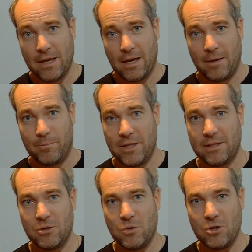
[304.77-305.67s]
Uh, please
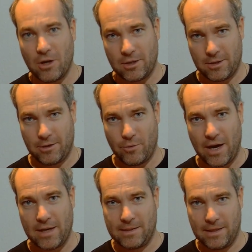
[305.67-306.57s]
do not
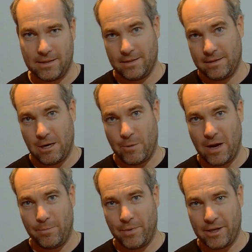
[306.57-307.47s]
rise that tower
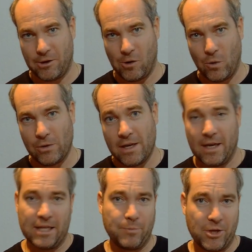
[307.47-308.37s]
up by your own,
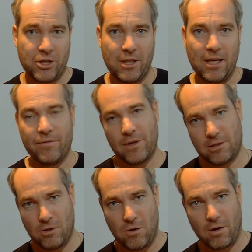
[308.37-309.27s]
especially if it is
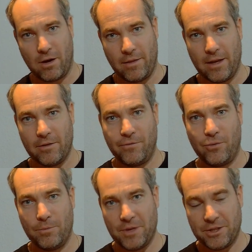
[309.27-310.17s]
longer than
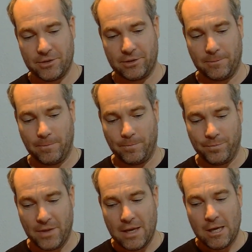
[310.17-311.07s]
4 meters.
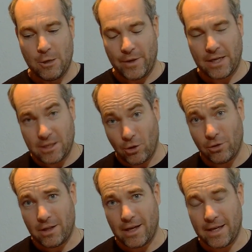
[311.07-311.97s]
What I
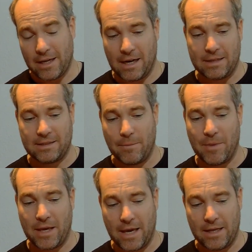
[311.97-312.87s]
don't like are some
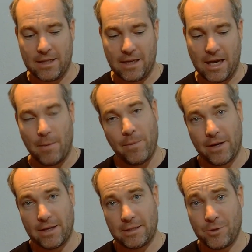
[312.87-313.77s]
mechanical
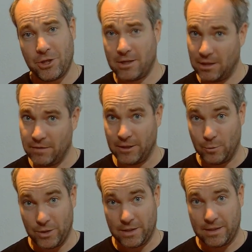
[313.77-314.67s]
components which are
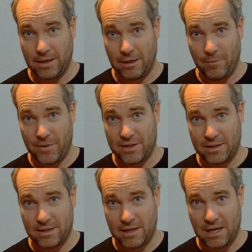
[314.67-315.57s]
delivered with um,
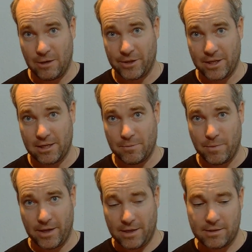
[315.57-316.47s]
this tower kit
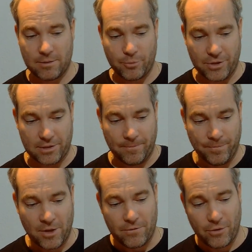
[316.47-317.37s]
by ISTA Breeze.
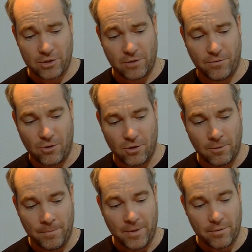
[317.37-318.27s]
First of
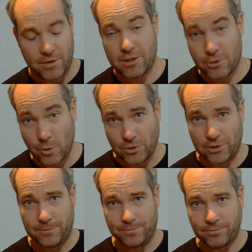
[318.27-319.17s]
all, the screws.